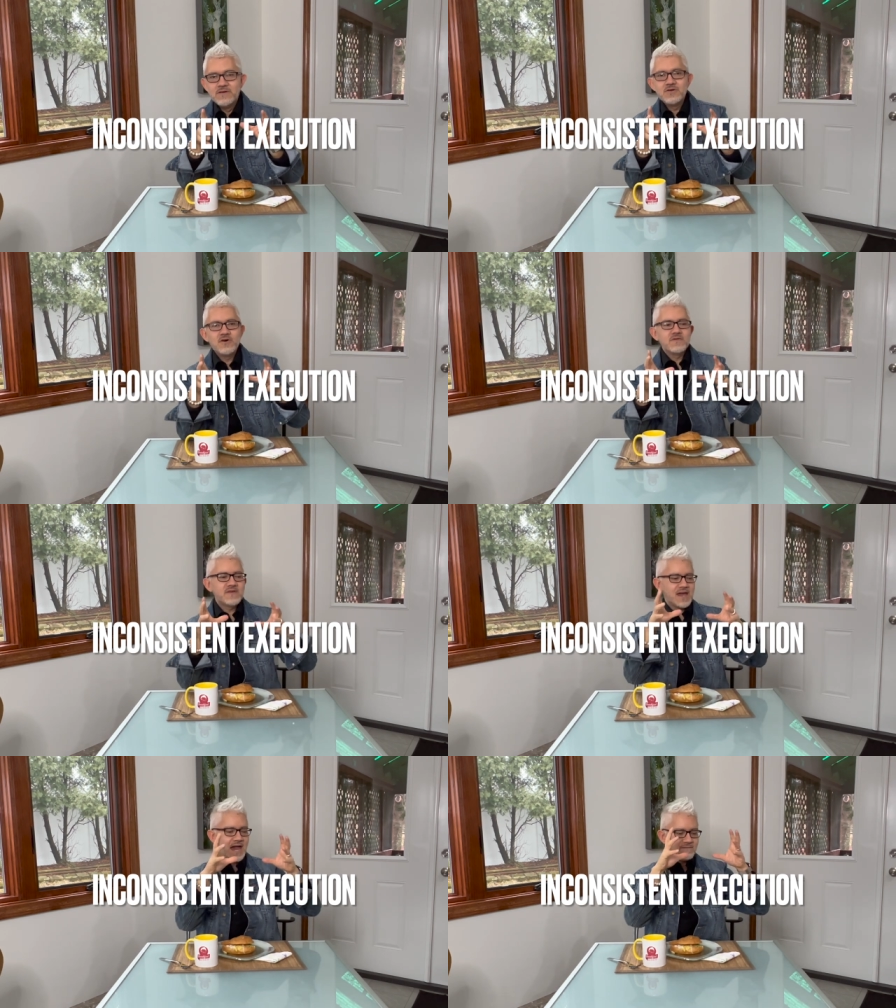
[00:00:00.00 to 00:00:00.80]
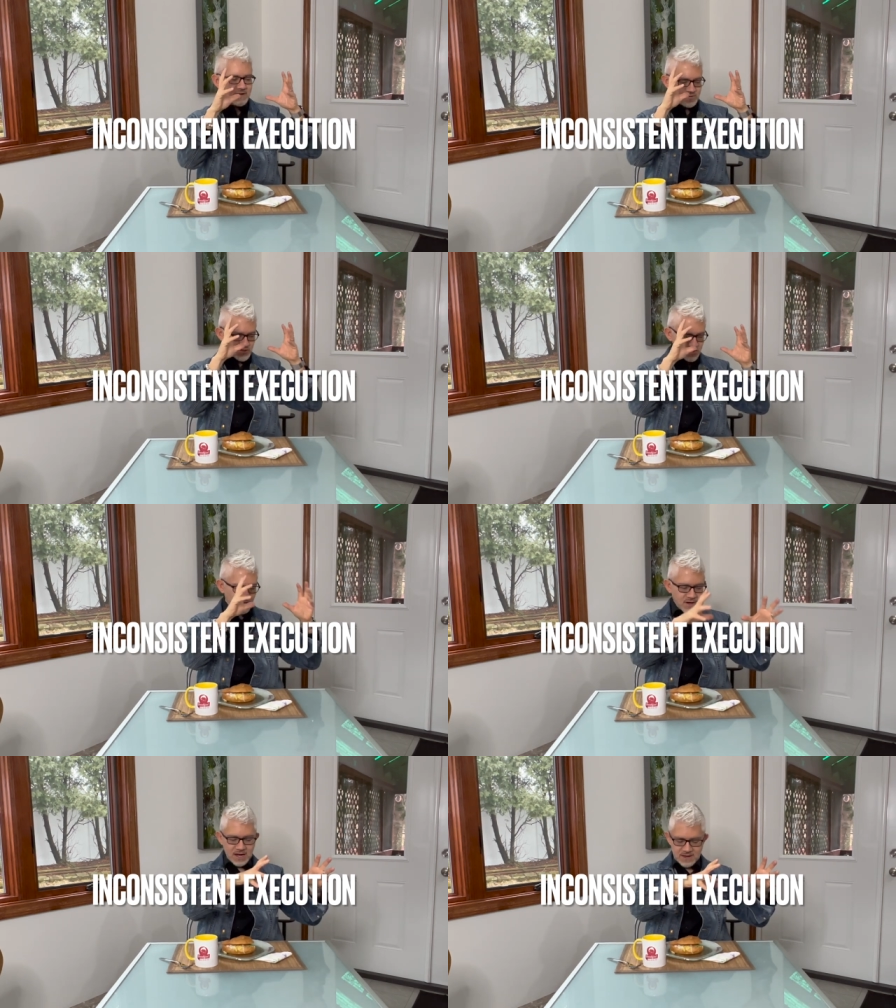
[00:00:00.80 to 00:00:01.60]
They have a
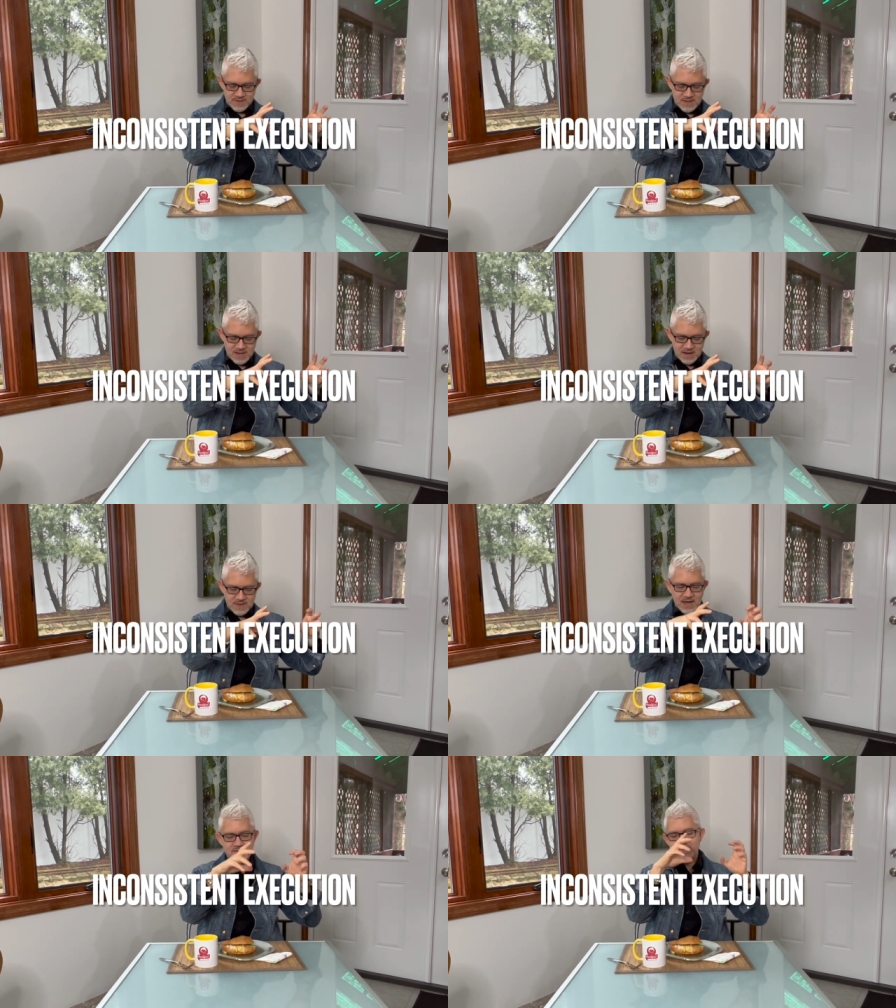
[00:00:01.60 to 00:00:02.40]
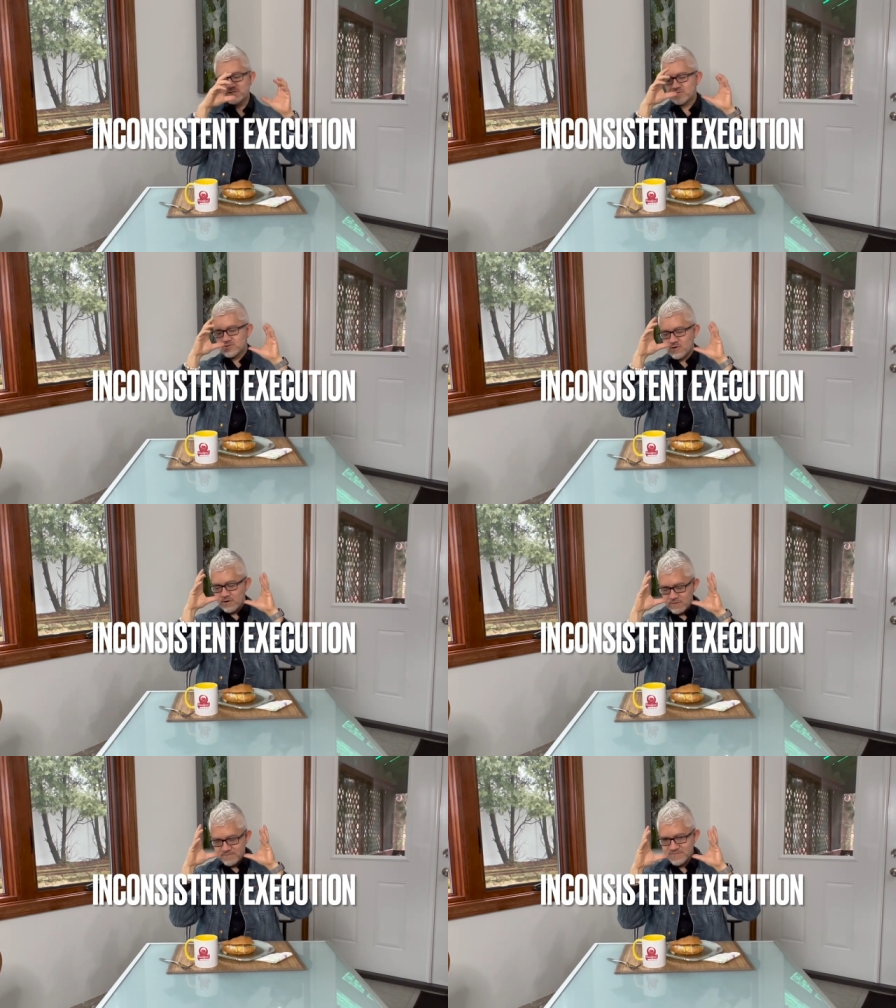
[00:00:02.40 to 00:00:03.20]
strong idea, they have a
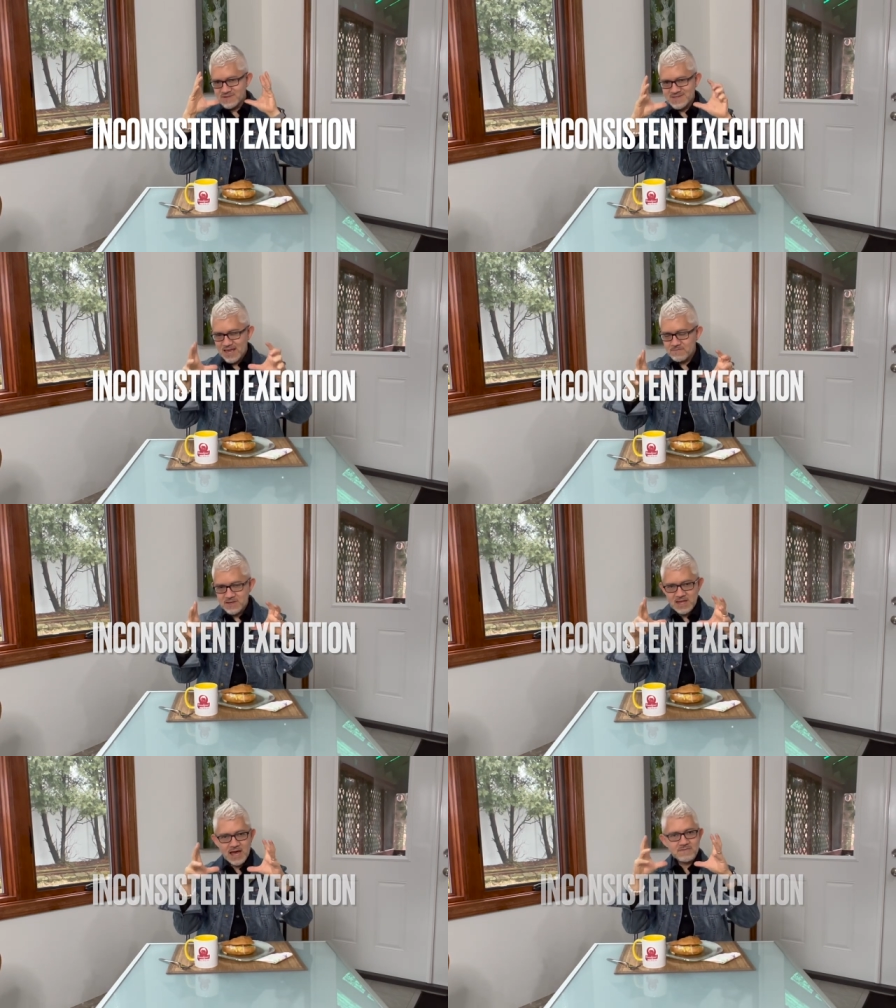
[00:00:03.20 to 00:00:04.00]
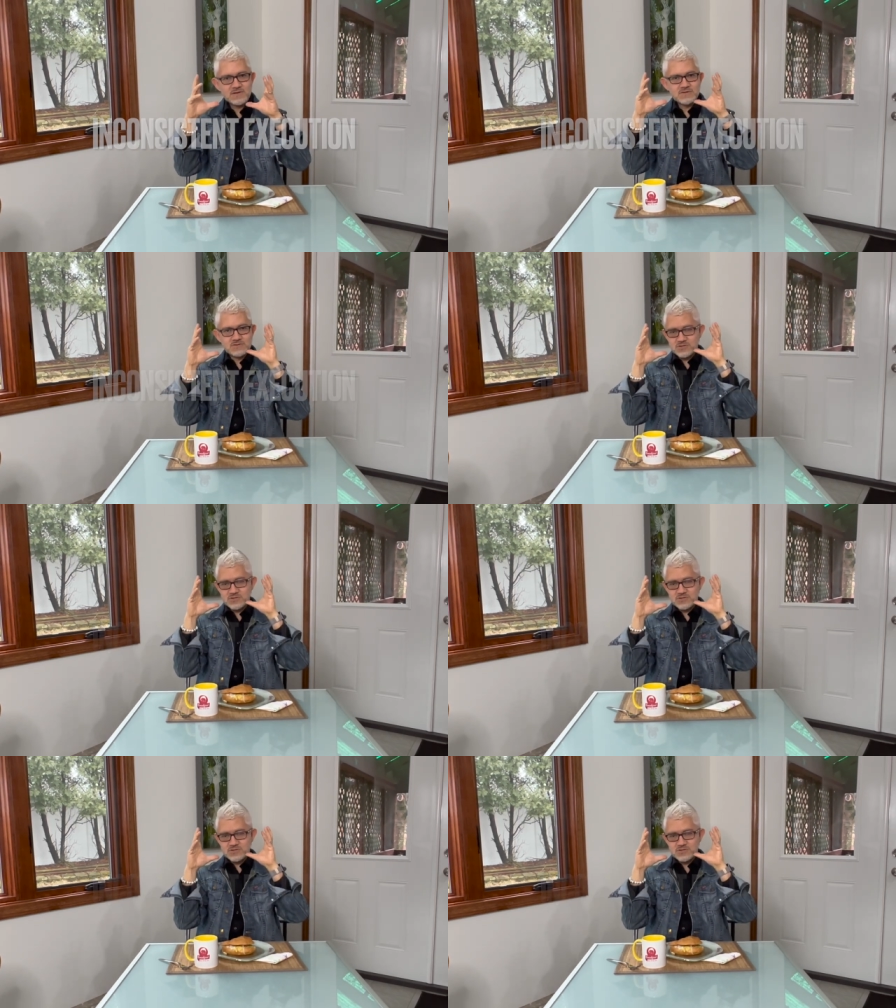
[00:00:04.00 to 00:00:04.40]
strong statement, they have a